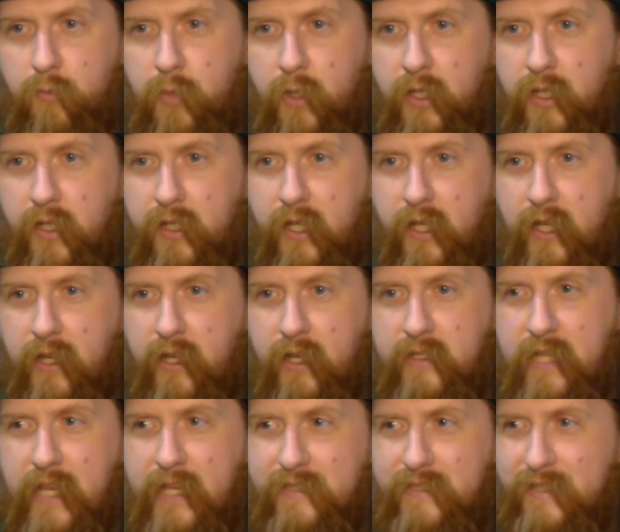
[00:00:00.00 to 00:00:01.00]
But
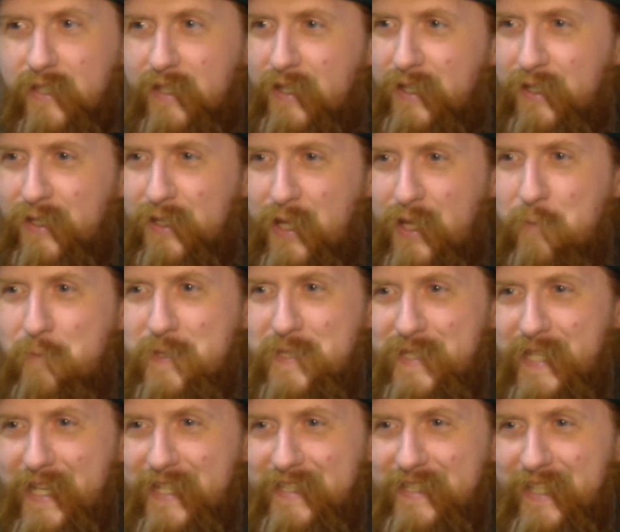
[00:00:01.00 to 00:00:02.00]
it takes a lot of
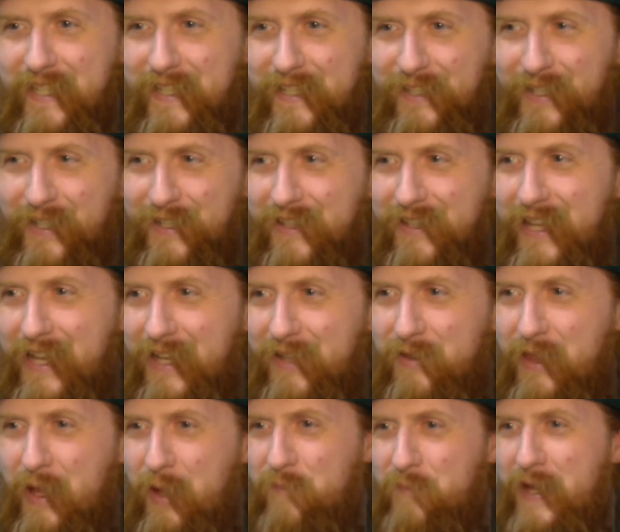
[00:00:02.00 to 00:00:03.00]
mistakes to get along that
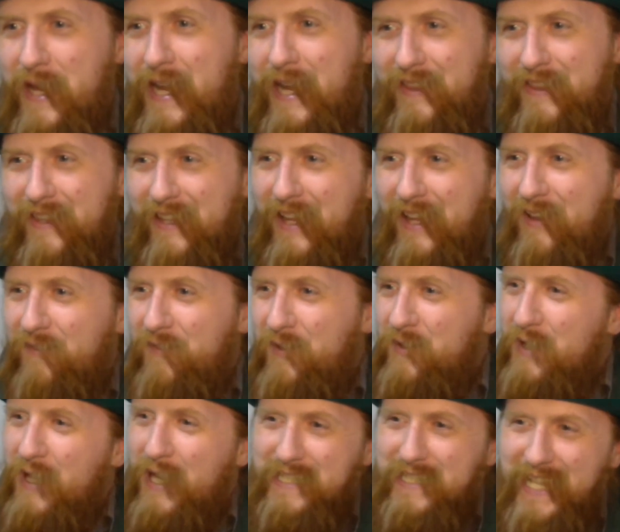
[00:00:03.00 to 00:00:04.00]
path. If
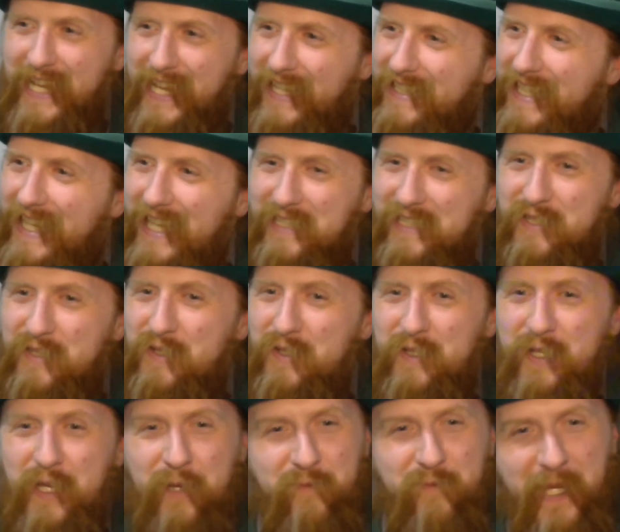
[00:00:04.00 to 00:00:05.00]
you're not taking action,
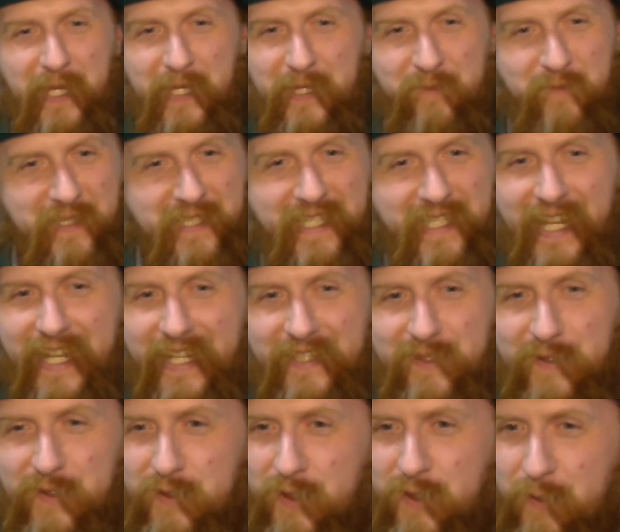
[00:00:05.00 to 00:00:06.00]
you're not making the
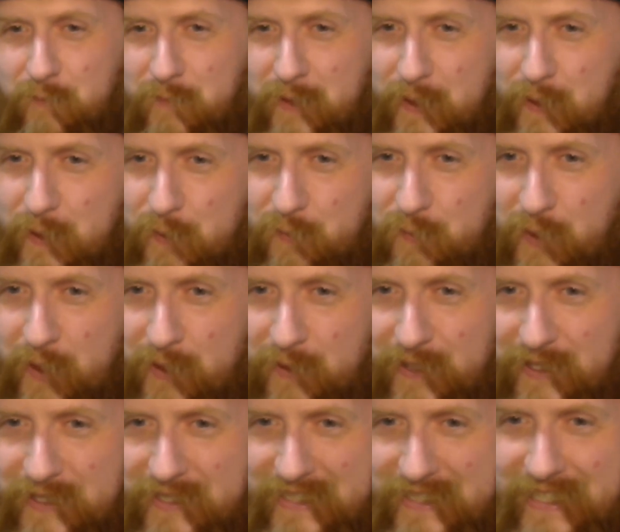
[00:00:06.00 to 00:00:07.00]
mistakes, you're not making the
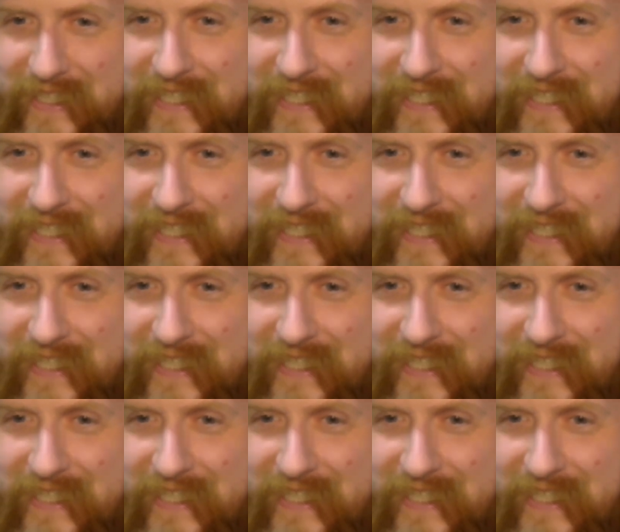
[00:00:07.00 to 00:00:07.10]
progress.